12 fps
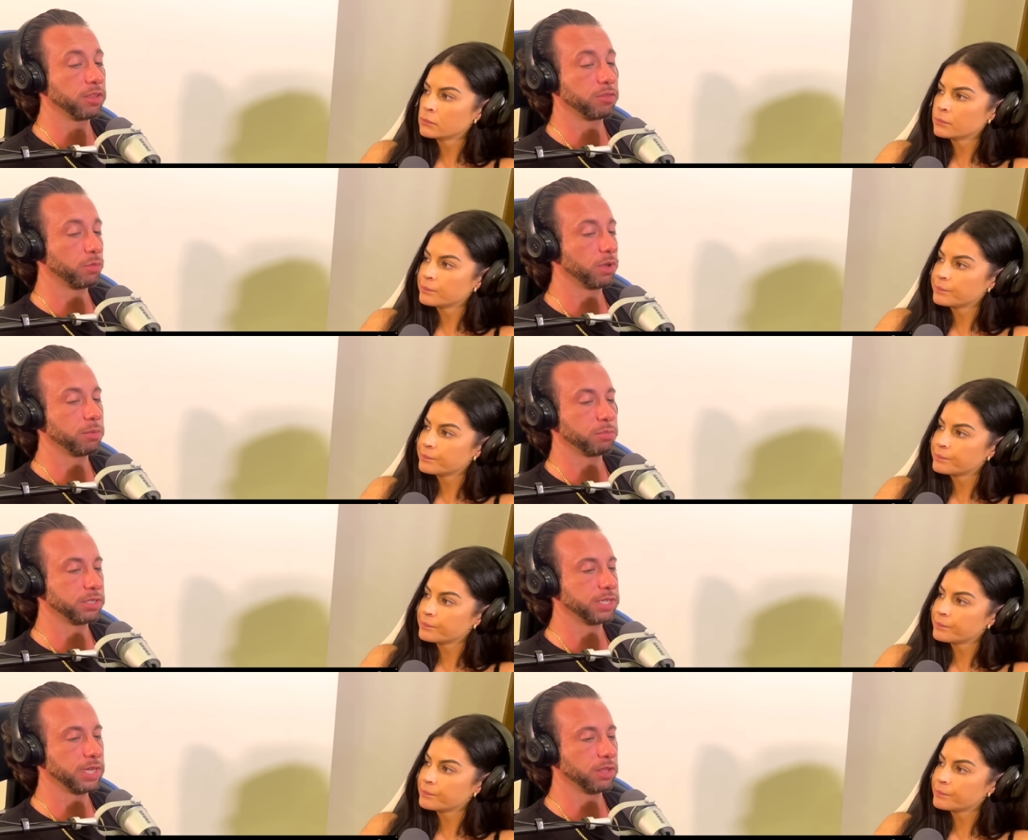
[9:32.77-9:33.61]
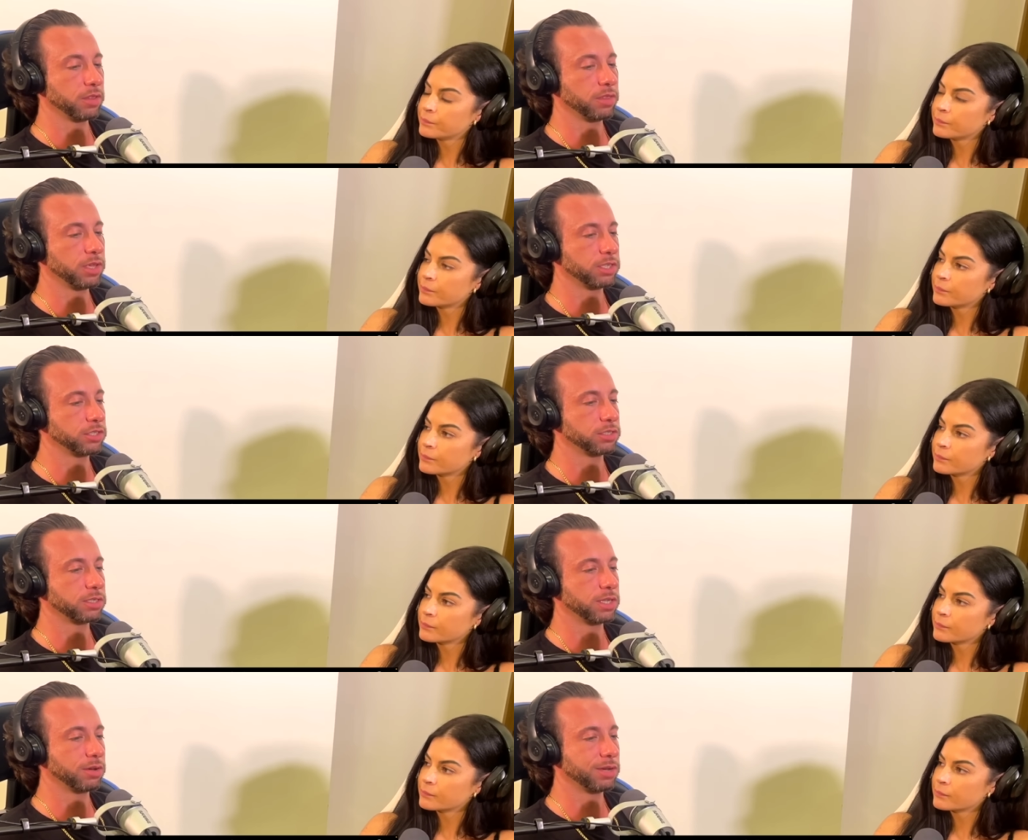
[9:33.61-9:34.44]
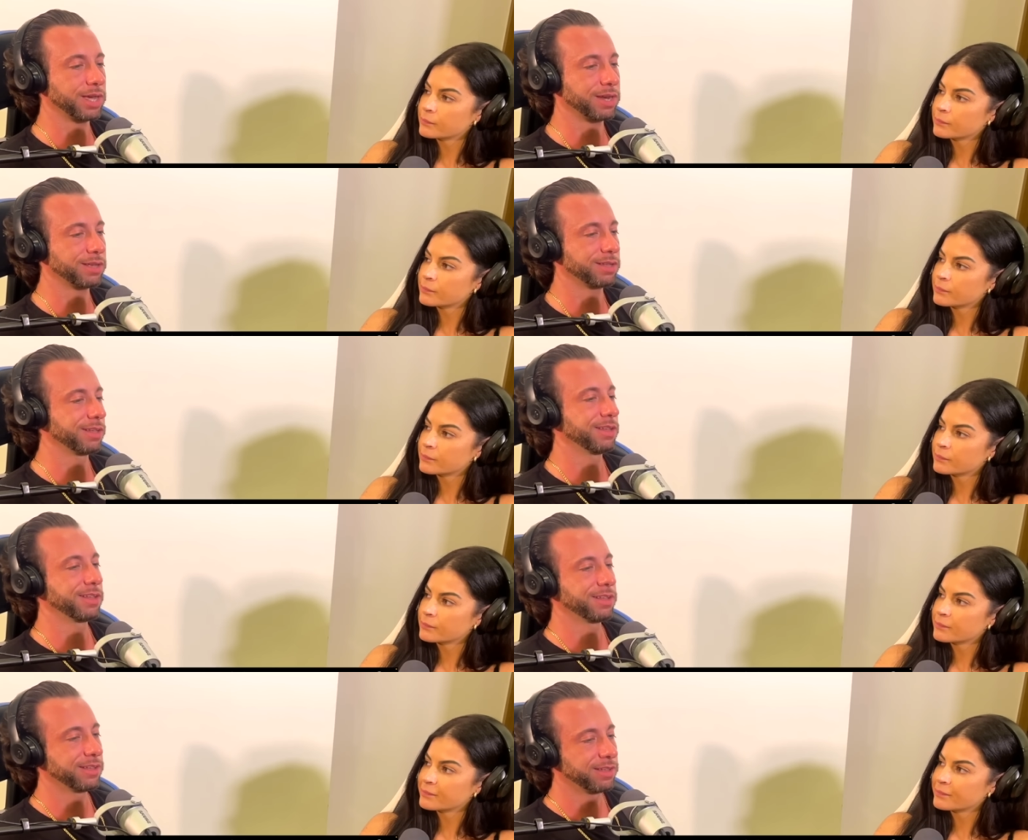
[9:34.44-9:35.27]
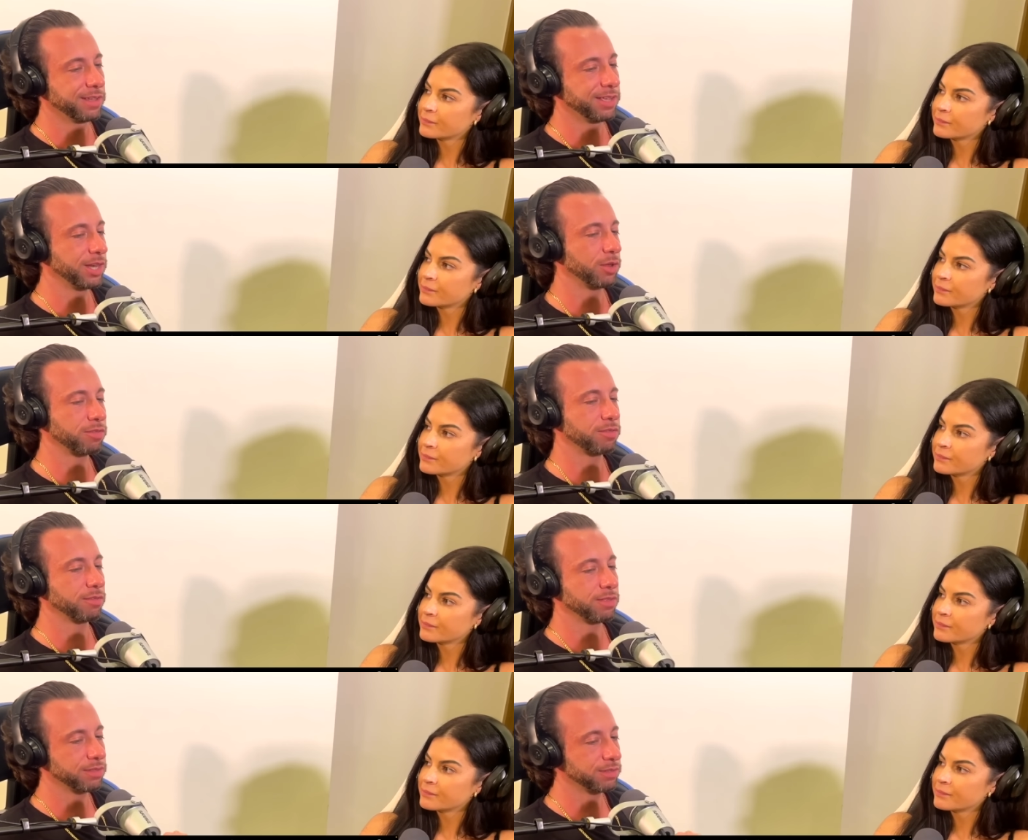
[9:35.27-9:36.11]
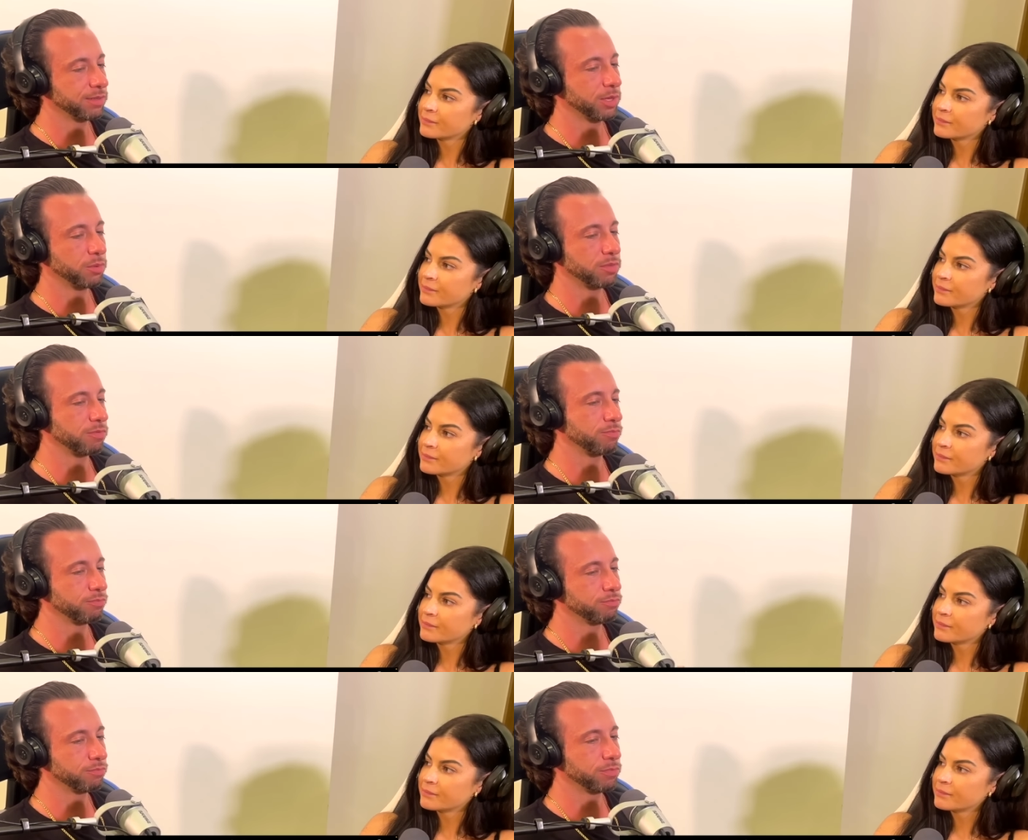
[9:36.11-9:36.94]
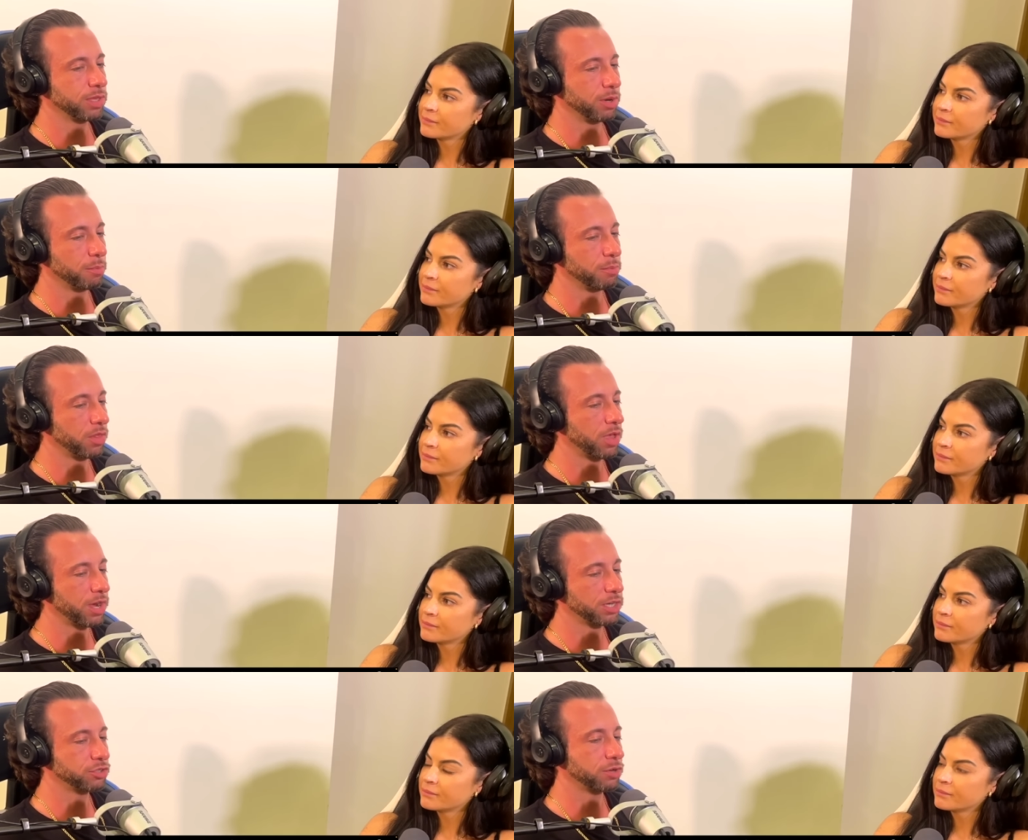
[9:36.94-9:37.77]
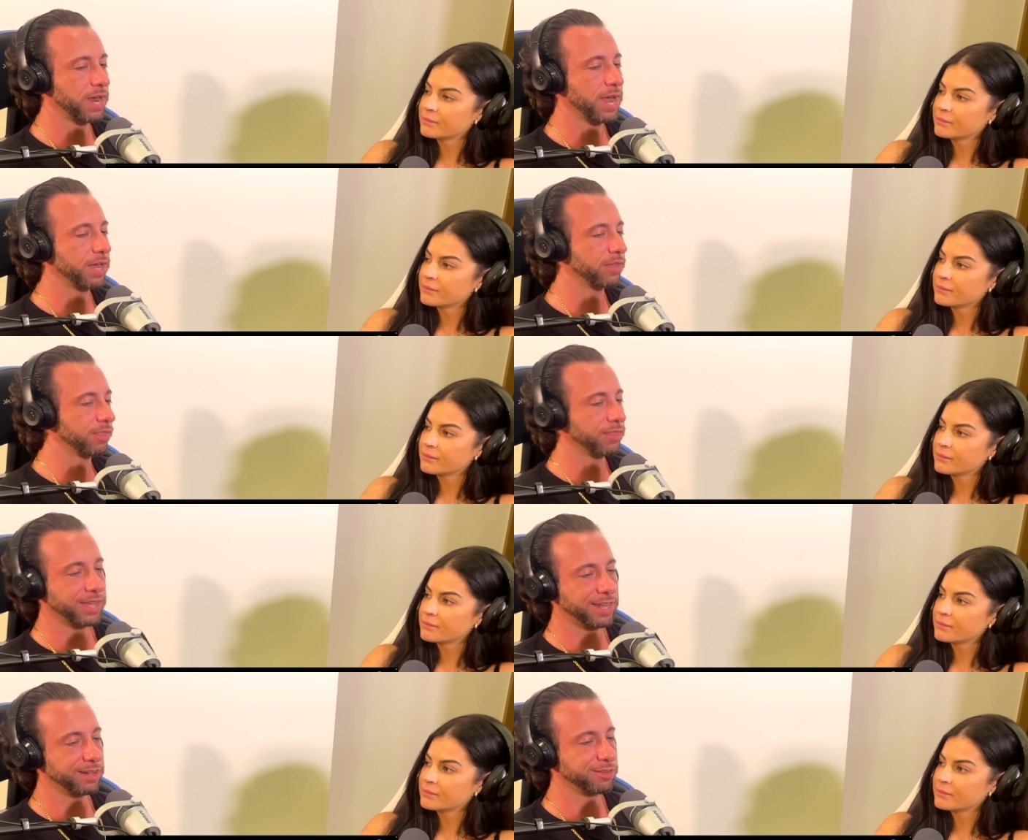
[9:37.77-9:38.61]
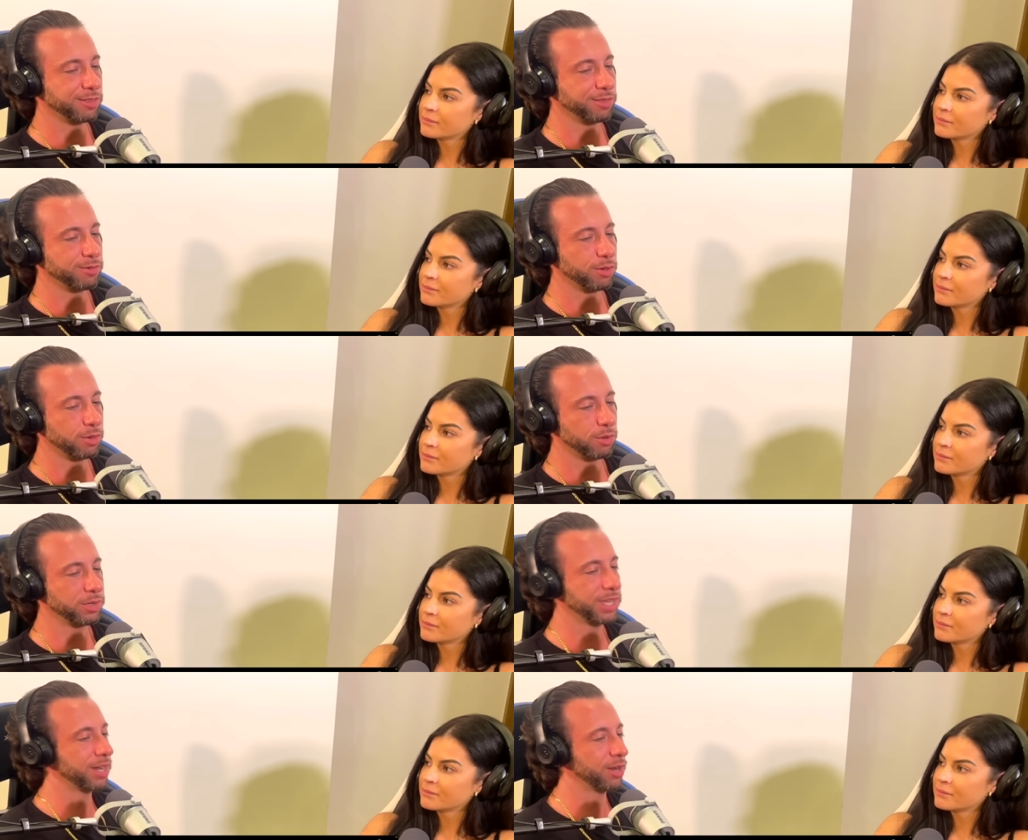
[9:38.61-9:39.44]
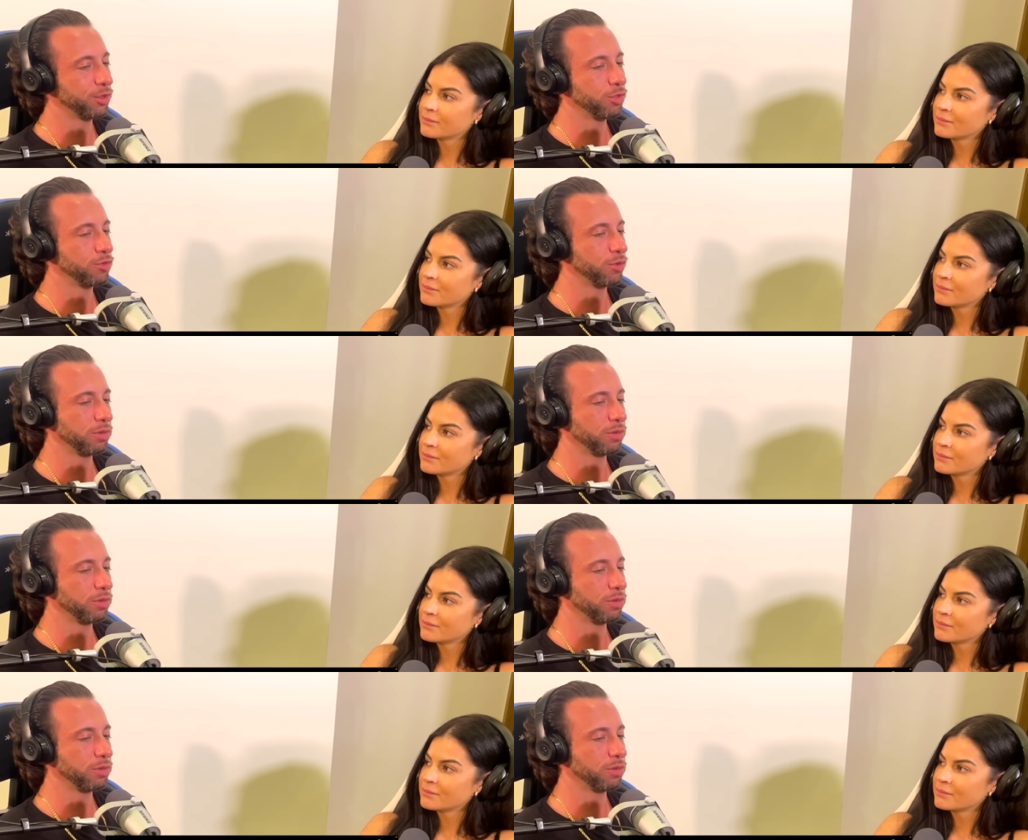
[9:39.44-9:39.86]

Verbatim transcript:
Speaker 1: in this one in particular, they just you know kind of you know, it was you know melodic track, and then they get into the solo, get out of the